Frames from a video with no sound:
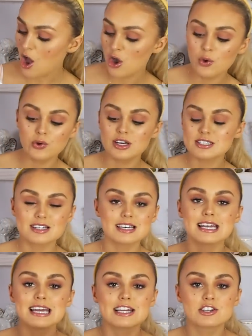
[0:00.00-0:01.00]
Who
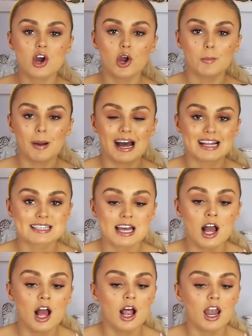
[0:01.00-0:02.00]
doesn't need notepads?
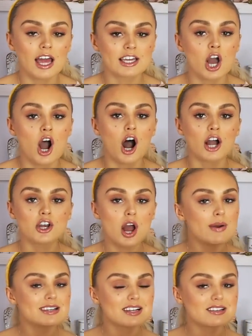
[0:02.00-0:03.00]
Like, I
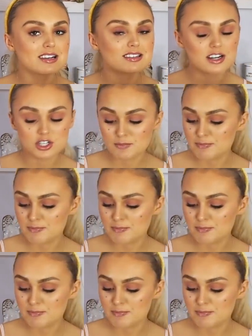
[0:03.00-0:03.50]
know it's something such a